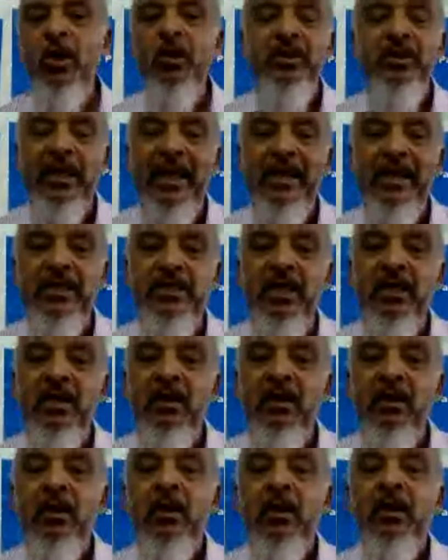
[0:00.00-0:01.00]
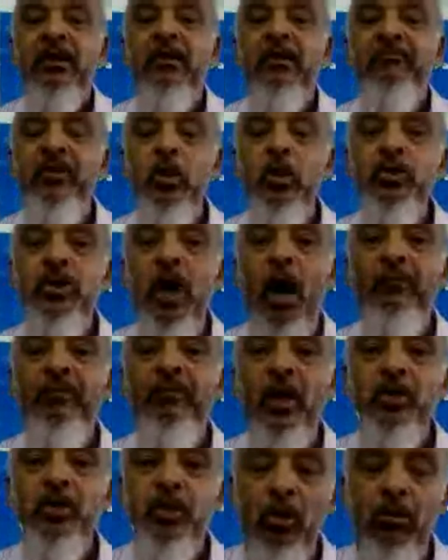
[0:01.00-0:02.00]
later. The future of our
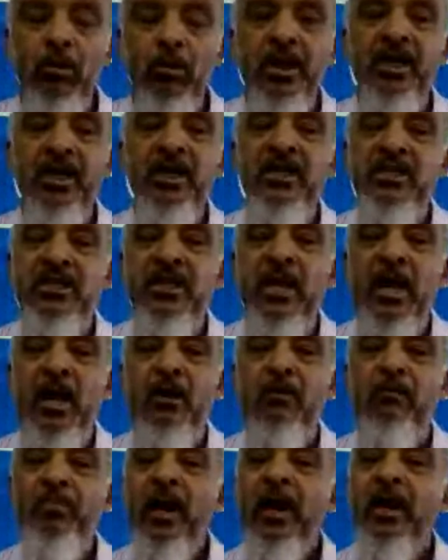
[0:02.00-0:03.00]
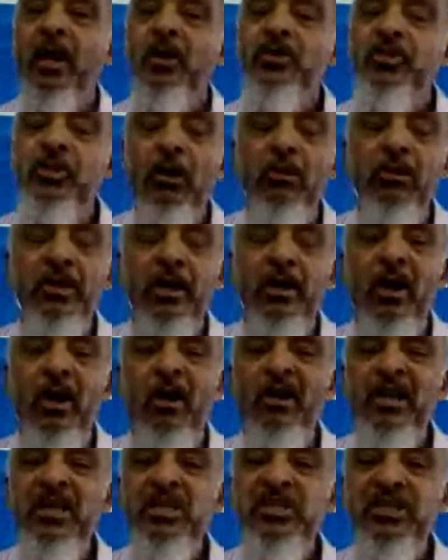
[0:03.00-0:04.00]
children is now. And our children are
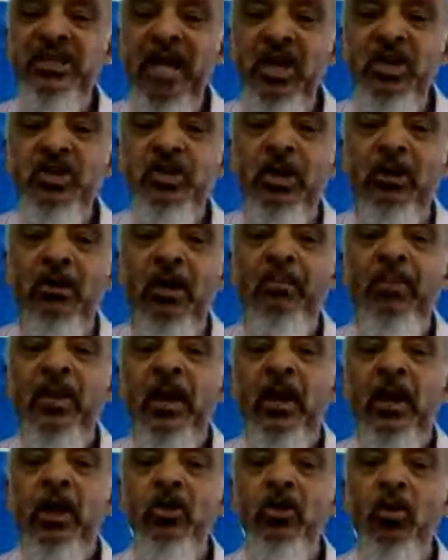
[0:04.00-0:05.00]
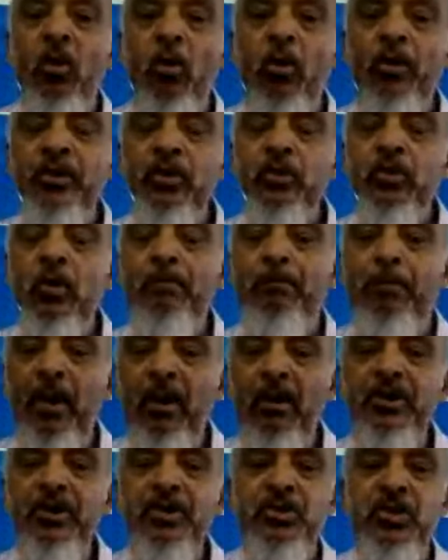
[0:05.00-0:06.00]
essential in order to
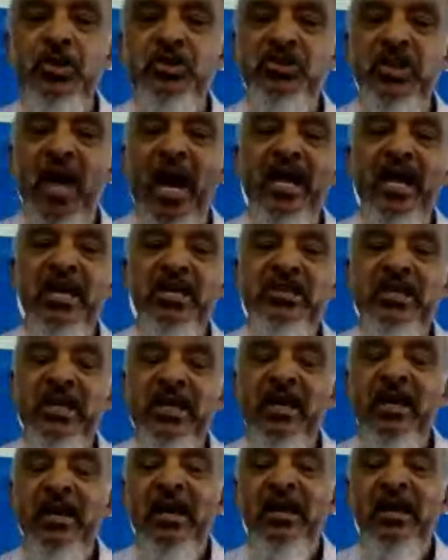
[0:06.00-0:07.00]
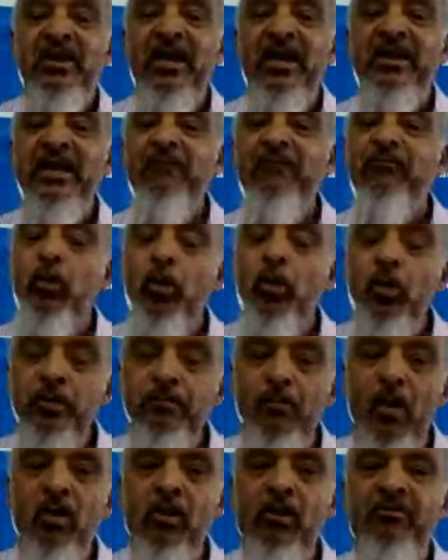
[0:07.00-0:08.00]
build society that have good moral